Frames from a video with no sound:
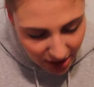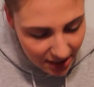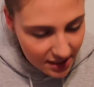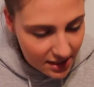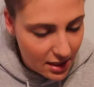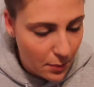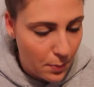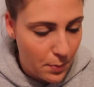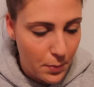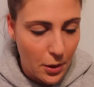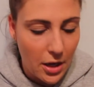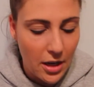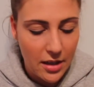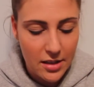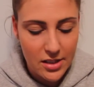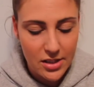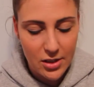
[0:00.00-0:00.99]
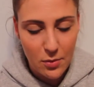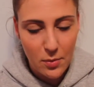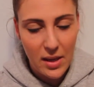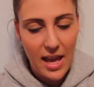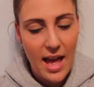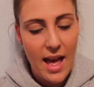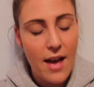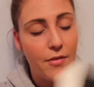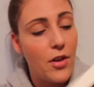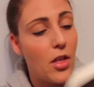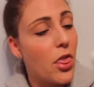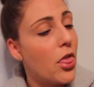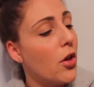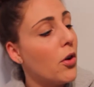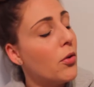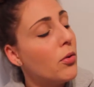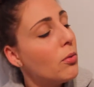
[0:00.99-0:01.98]
is the book. So we have
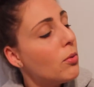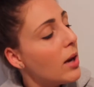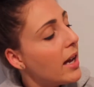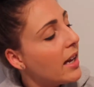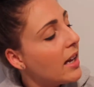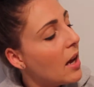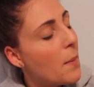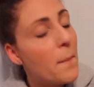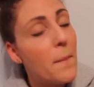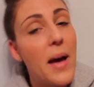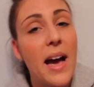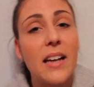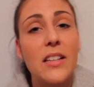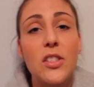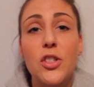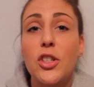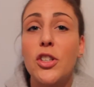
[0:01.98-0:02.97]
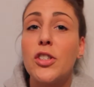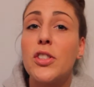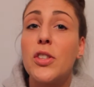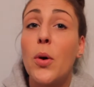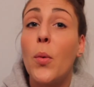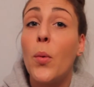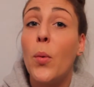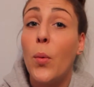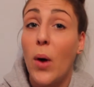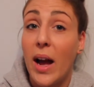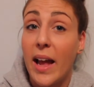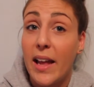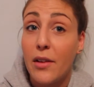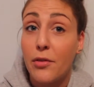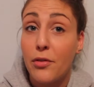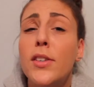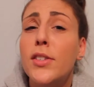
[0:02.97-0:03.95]
The Ringmaster's
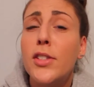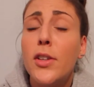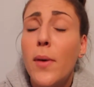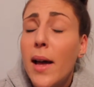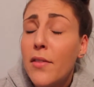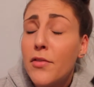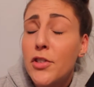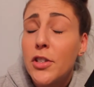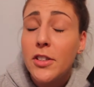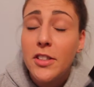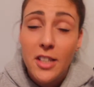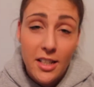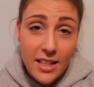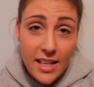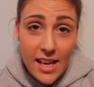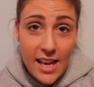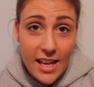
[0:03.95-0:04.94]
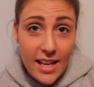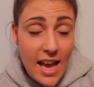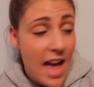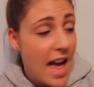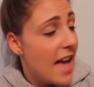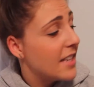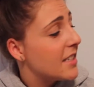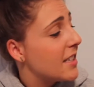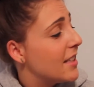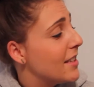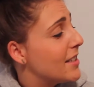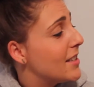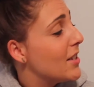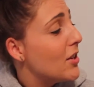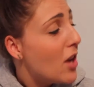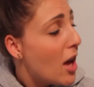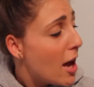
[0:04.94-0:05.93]
Wife. So after looking at the
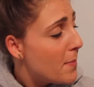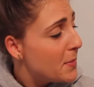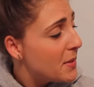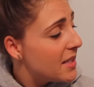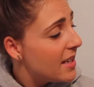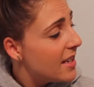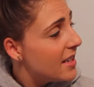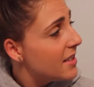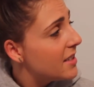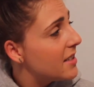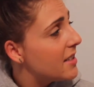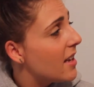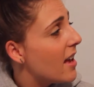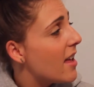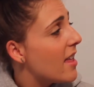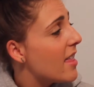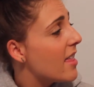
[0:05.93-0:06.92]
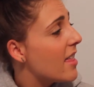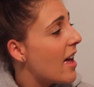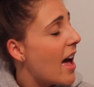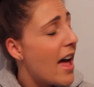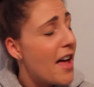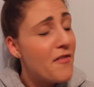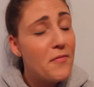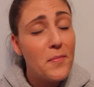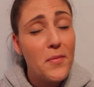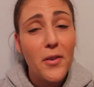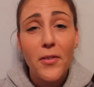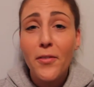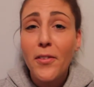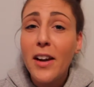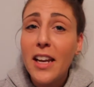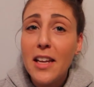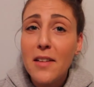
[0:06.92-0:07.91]
synopsis, I've
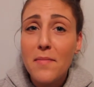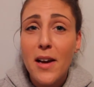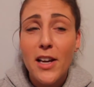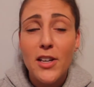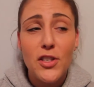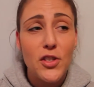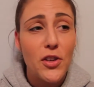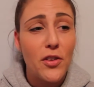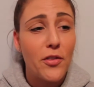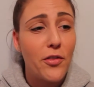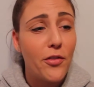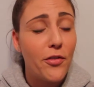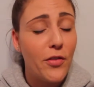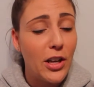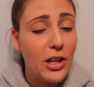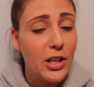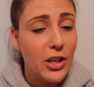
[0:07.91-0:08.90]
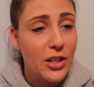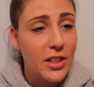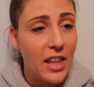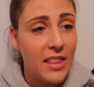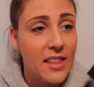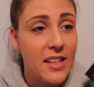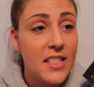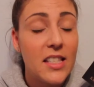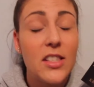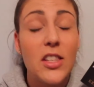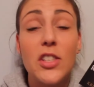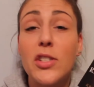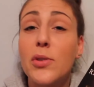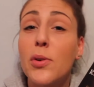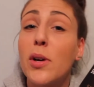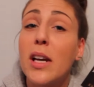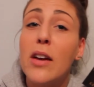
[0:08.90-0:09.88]
pretty much figured that this is the
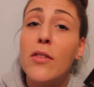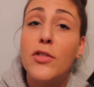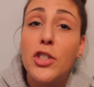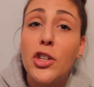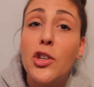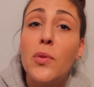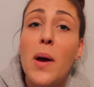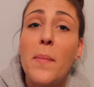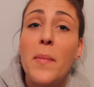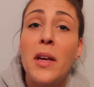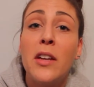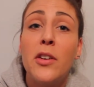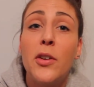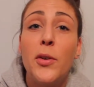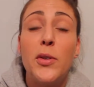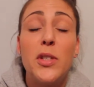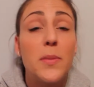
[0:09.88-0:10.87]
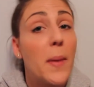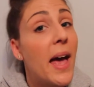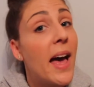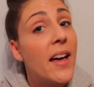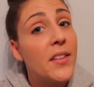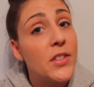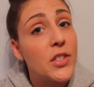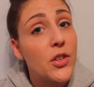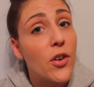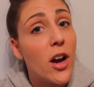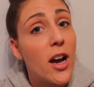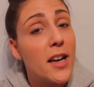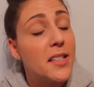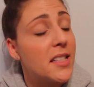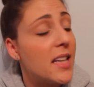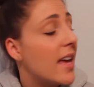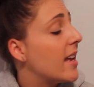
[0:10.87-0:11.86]
story of two women whose paths
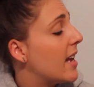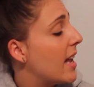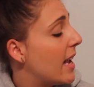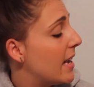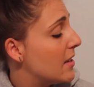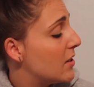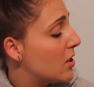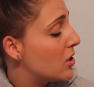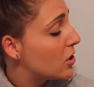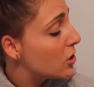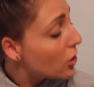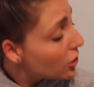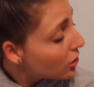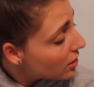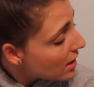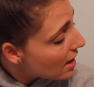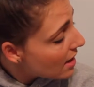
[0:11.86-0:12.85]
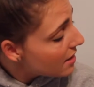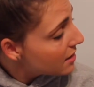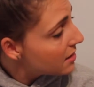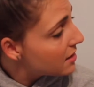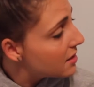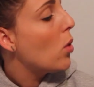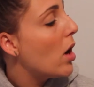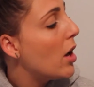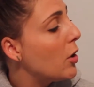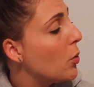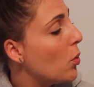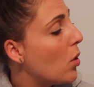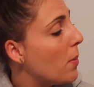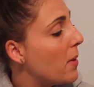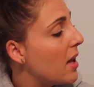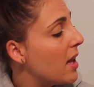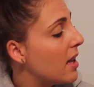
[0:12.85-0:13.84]
cross at a circus. One
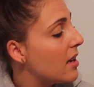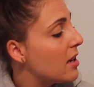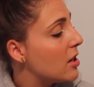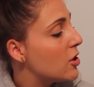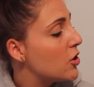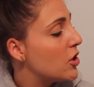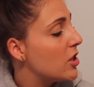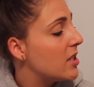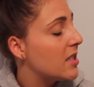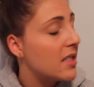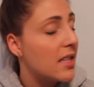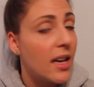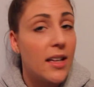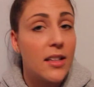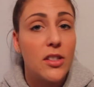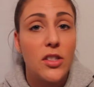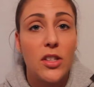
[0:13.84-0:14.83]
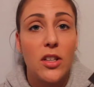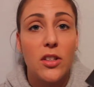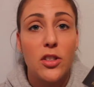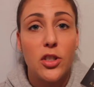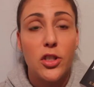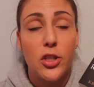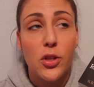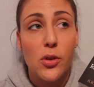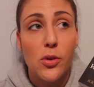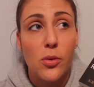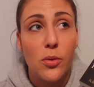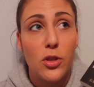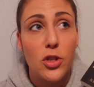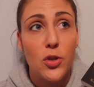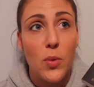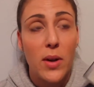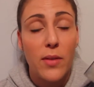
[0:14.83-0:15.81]
woman, she decides to
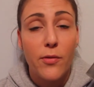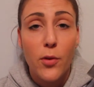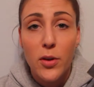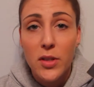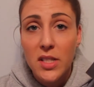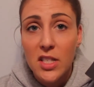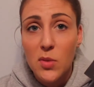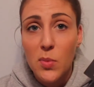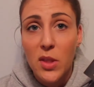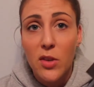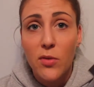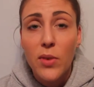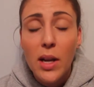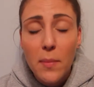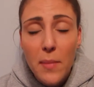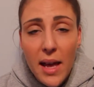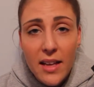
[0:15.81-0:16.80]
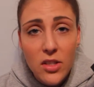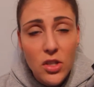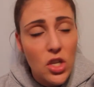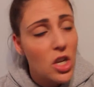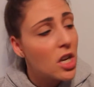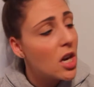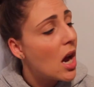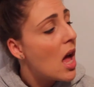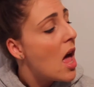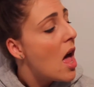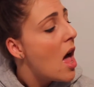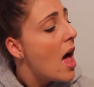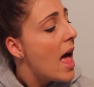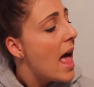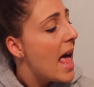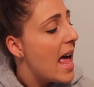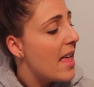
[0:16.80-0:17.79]
join forces with the ringmaster,
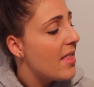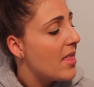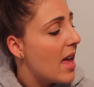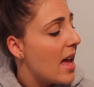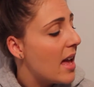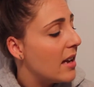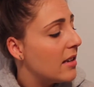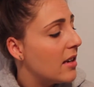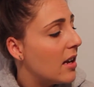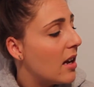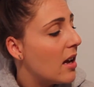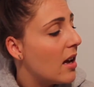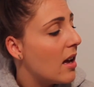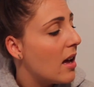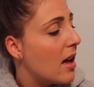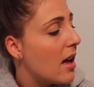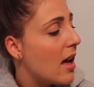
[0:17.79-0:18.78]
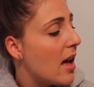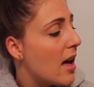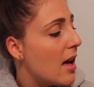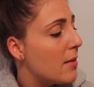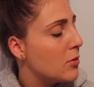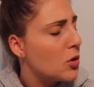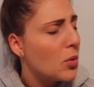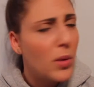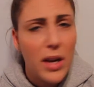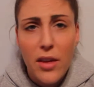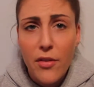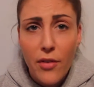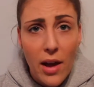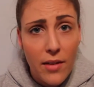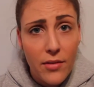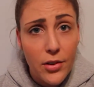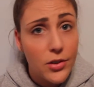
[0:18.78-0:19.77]
and then
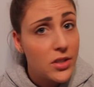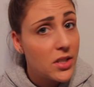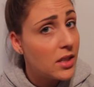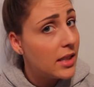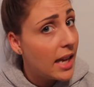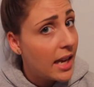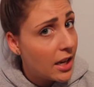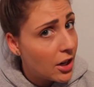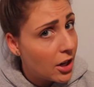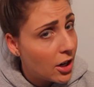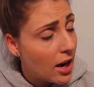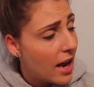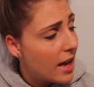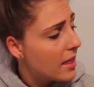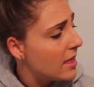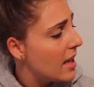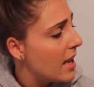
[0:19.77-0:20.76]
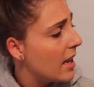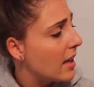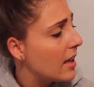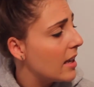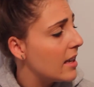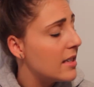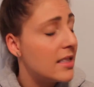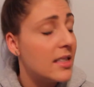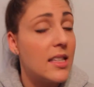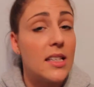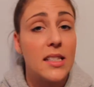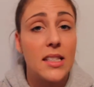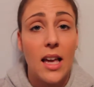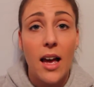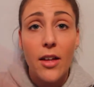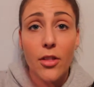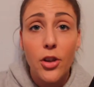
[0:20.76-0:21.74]
25 years later, I think, is
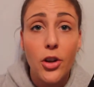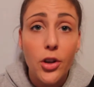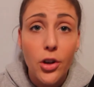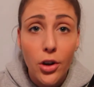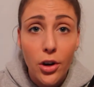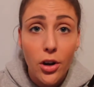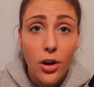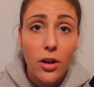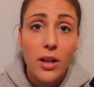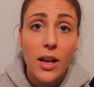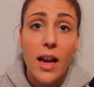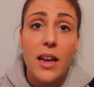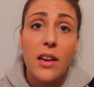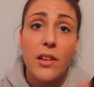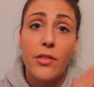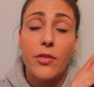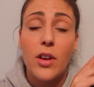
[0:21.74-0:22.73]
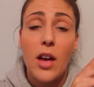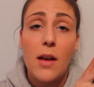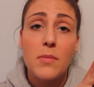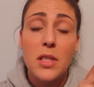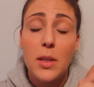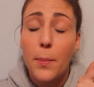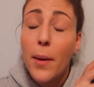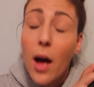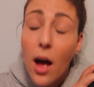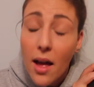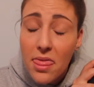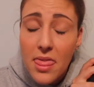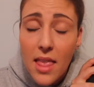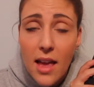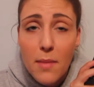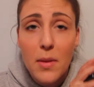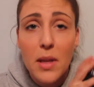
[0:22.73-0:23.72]
this other girl kind of comes
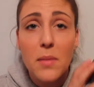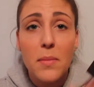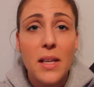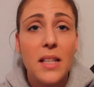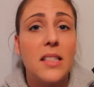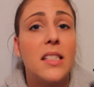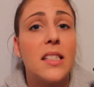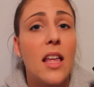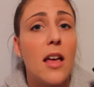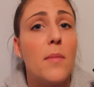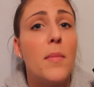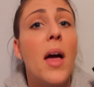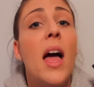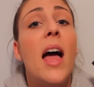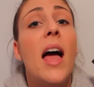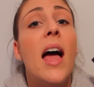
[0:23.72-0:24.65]
upon them and meets them,